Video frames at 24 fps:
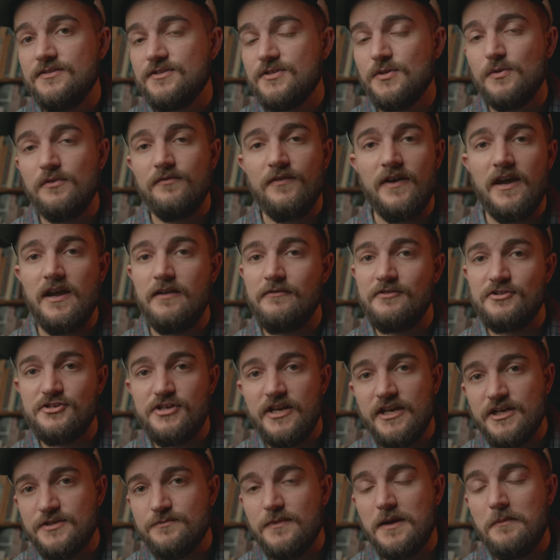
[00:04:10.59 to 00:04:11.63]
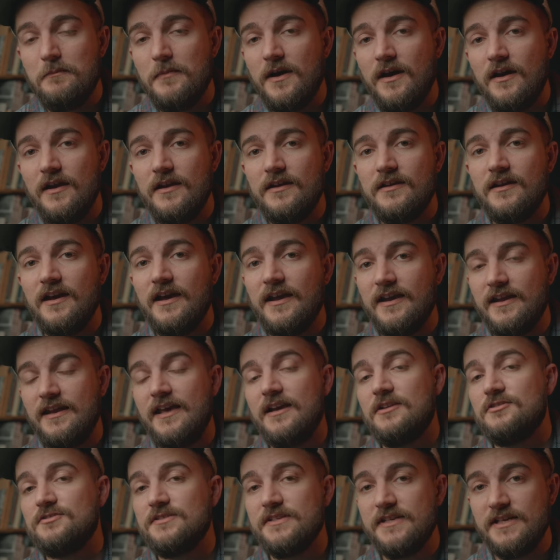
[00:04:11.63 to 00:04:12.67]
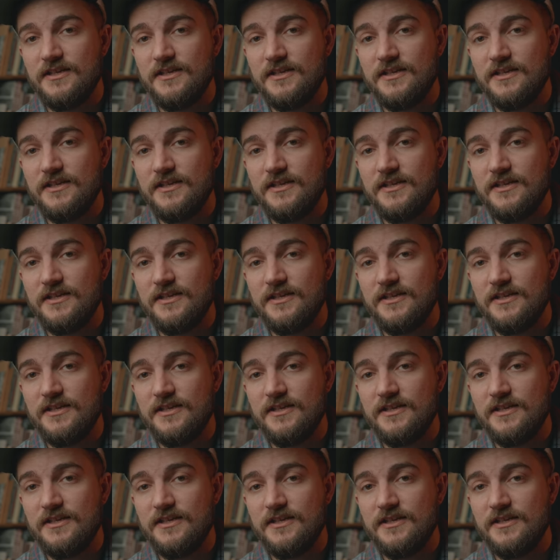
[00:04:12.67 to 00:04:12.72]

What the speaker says: So if I ever change my mind, I can actually